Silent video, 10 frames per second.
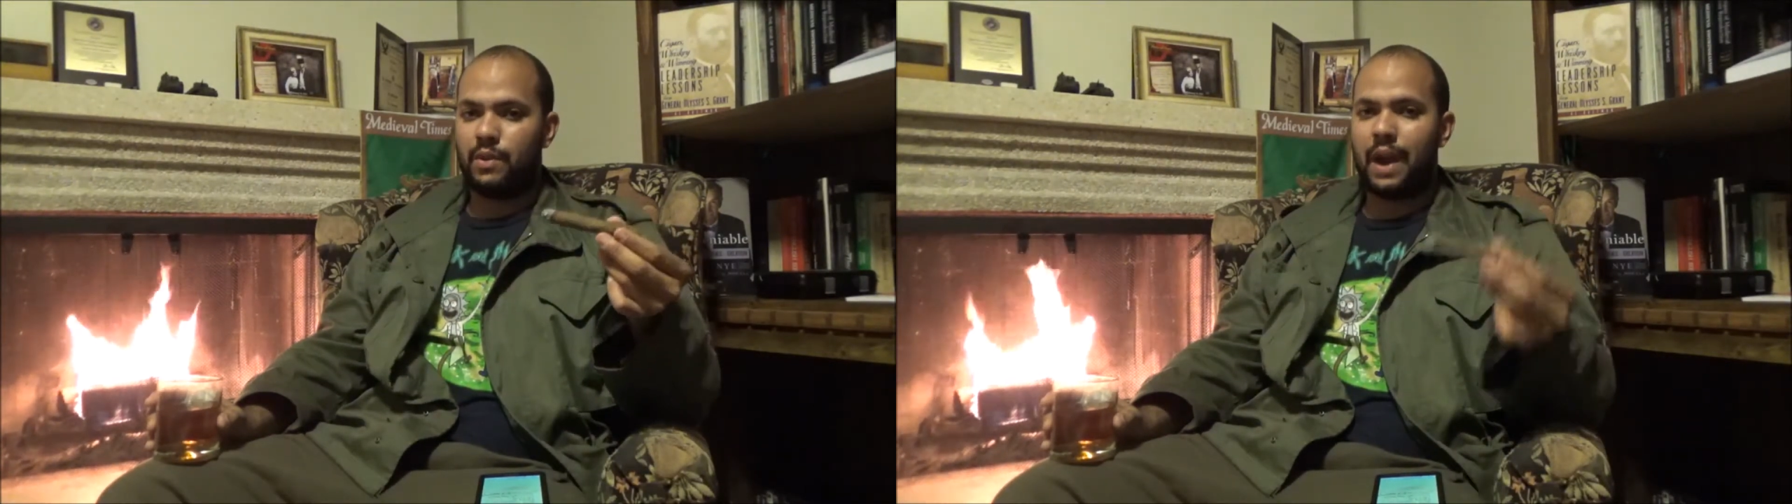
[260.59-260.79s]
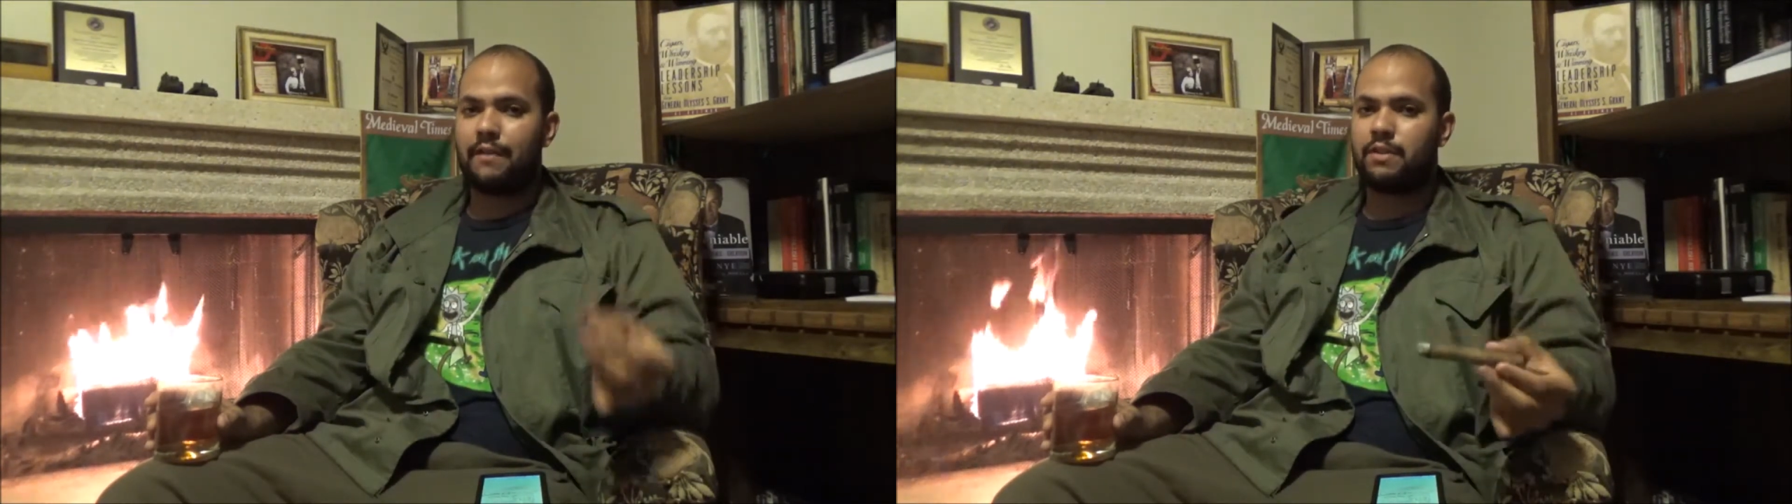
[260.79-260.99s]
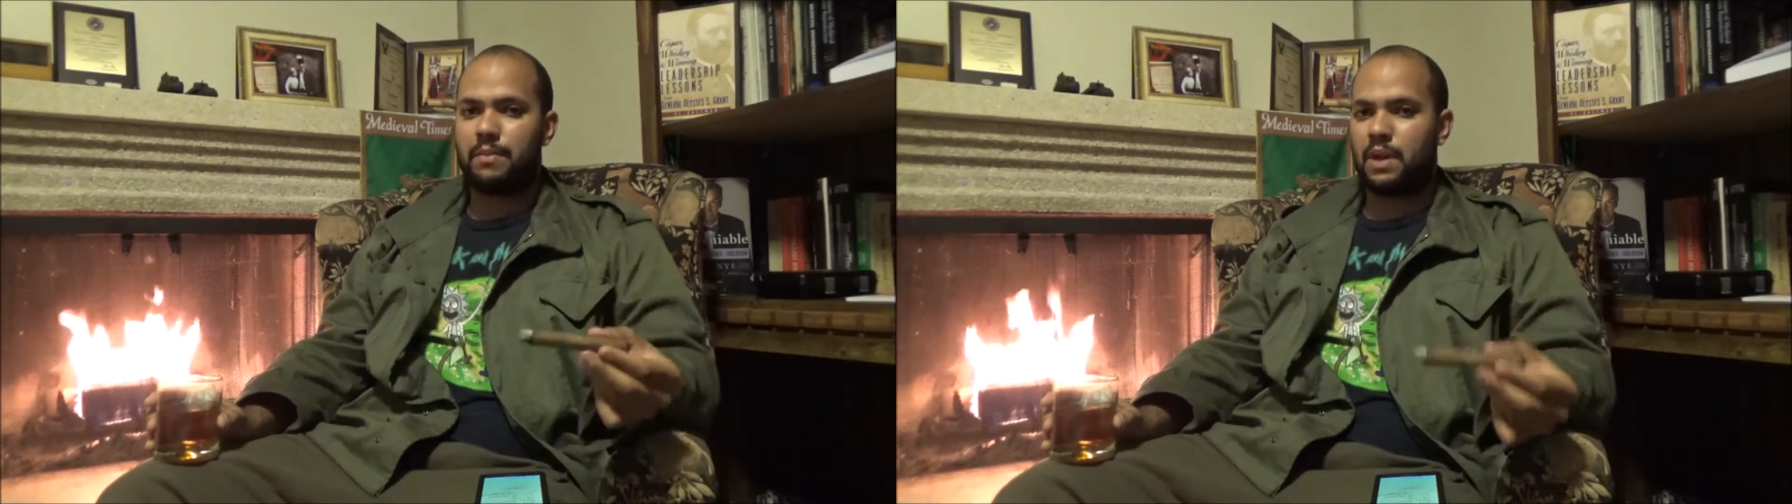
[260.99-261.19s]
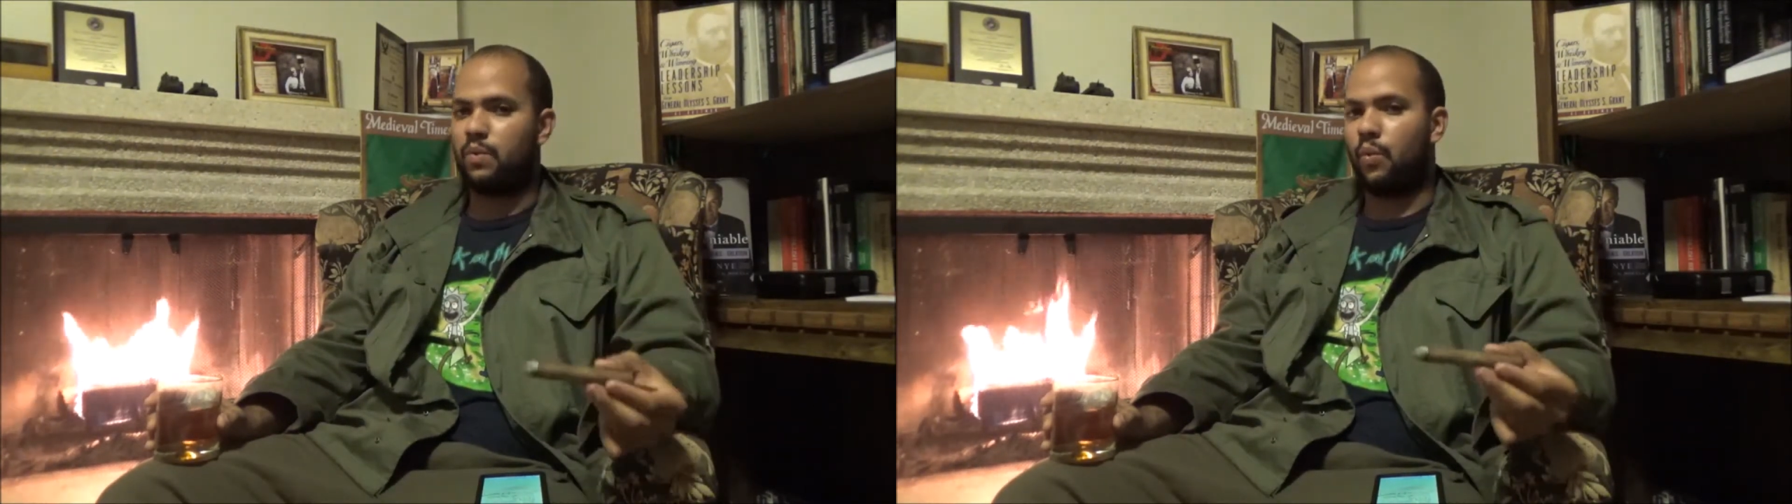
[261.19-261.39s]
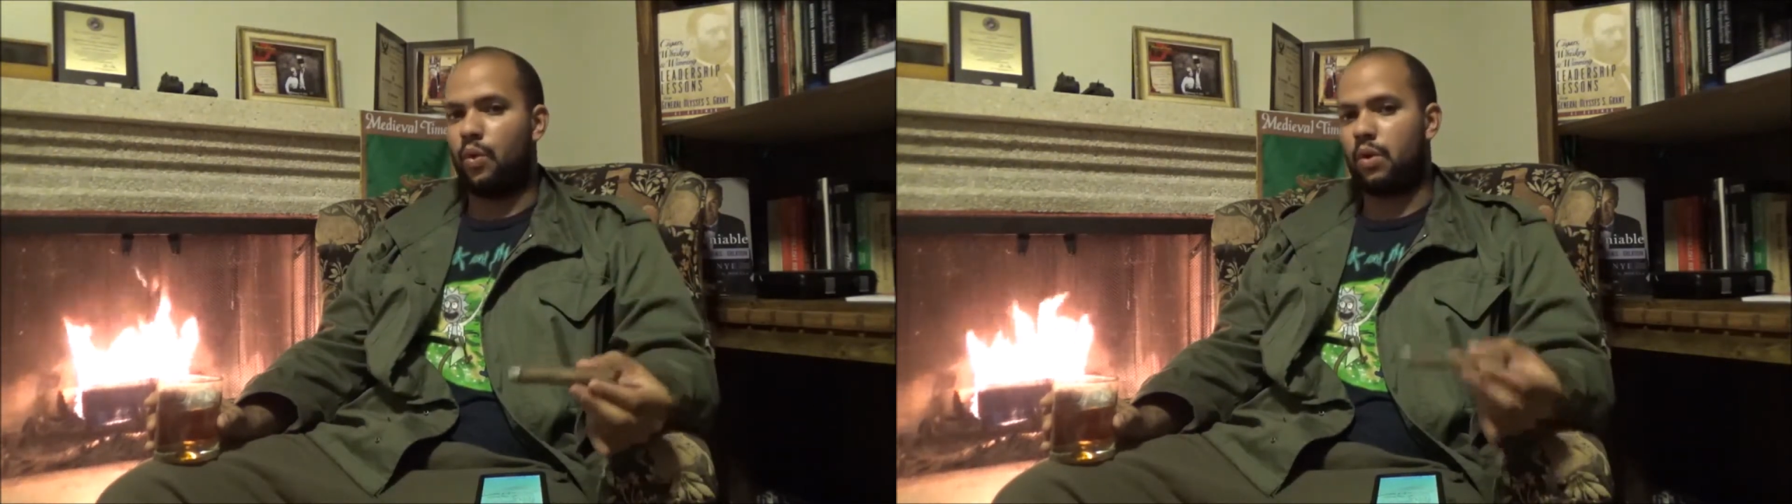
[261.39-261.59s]
have to make
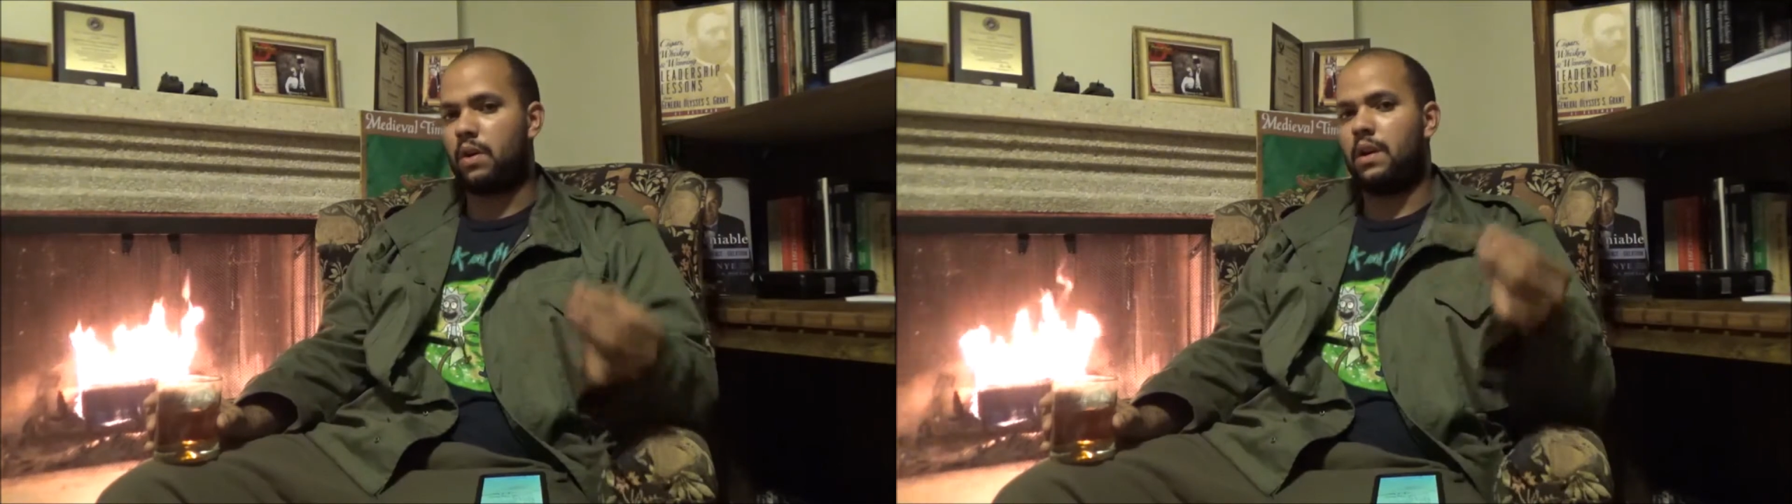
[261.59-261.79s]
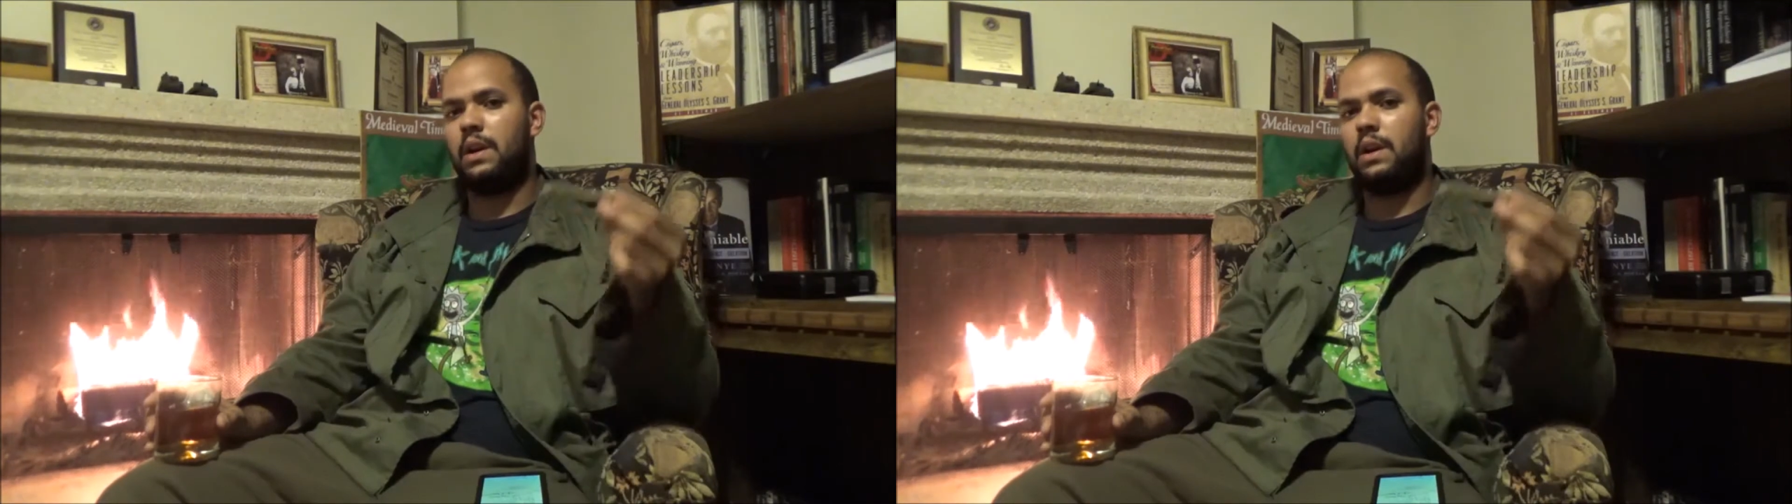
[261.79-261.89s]
war